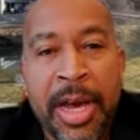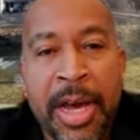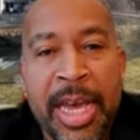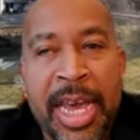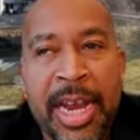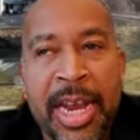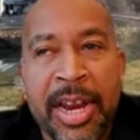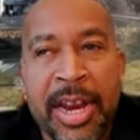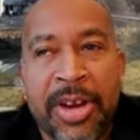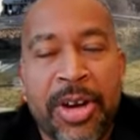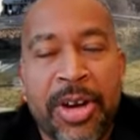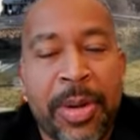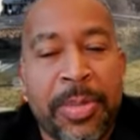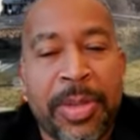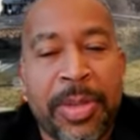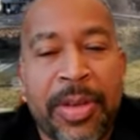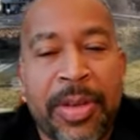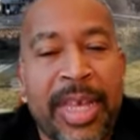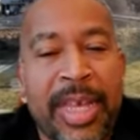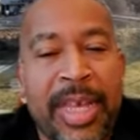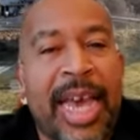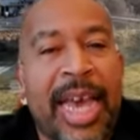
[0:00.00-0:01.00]
in the terms
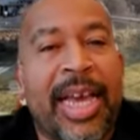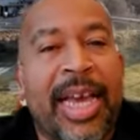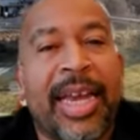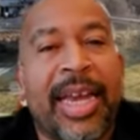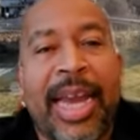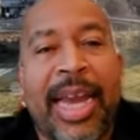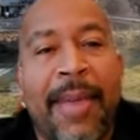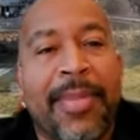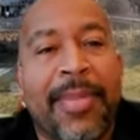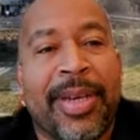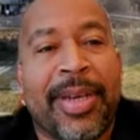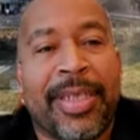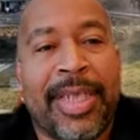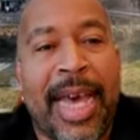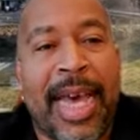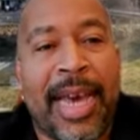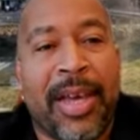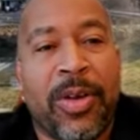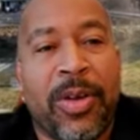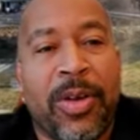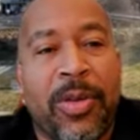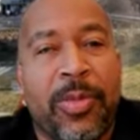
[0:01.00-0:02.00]
of the economic
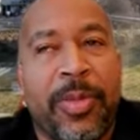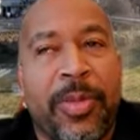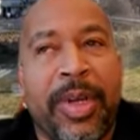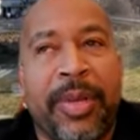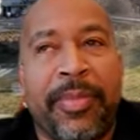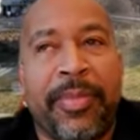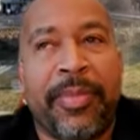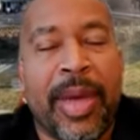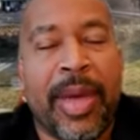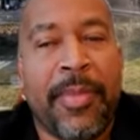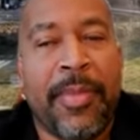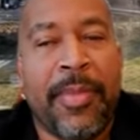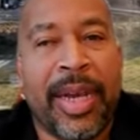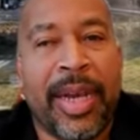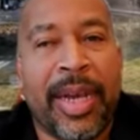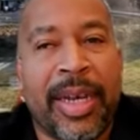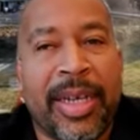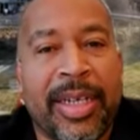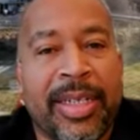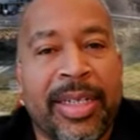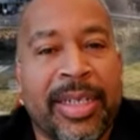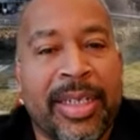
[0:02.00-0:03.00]
cycle.
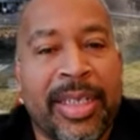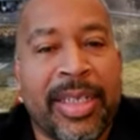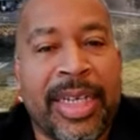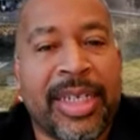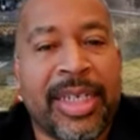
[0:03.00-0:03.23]
Because